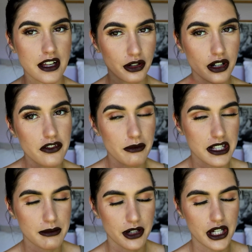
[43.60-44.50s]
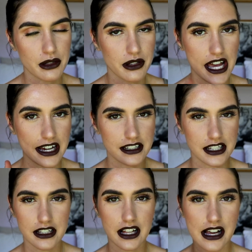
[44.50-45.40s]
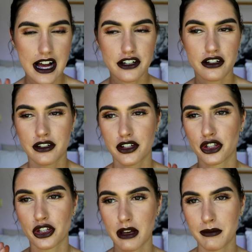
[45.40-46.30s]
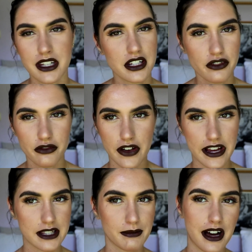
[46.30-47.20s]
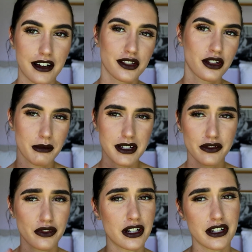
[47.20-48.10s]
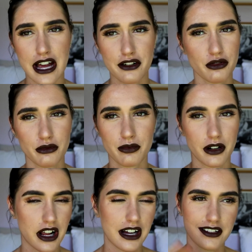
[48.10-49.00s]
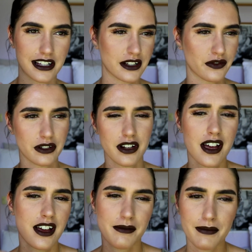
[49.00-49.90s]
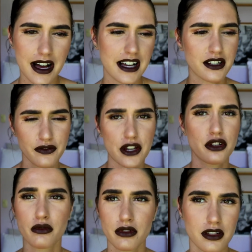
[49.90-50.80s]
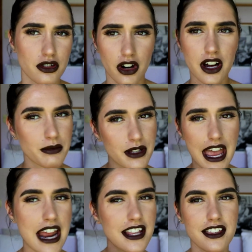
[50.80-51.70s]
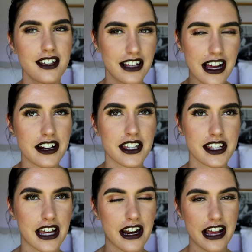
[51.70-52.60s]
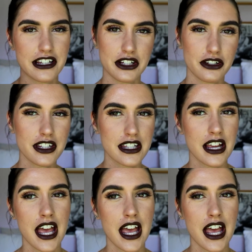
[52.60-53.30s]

talking from experience with acne, like I used so many different face masks, so many different natural products, like different masks, facials, scrubs, anything like under the sun I used.